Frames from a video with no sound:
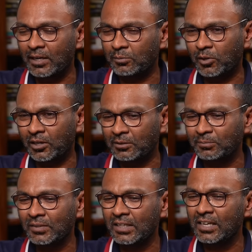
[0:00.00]
Mettupalayam.
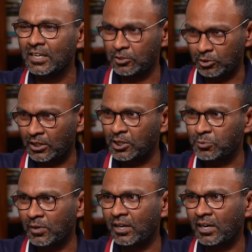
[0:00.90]
So that is
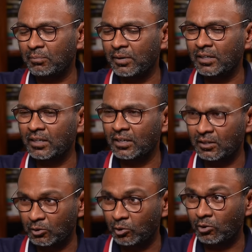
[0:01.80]
where I've
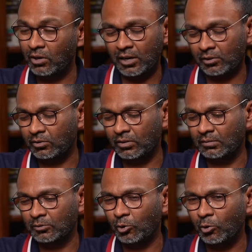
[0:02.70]
been
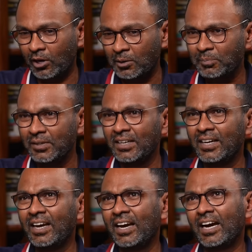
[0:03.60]
grown up.
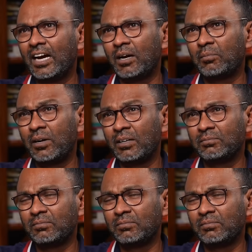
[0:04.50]
My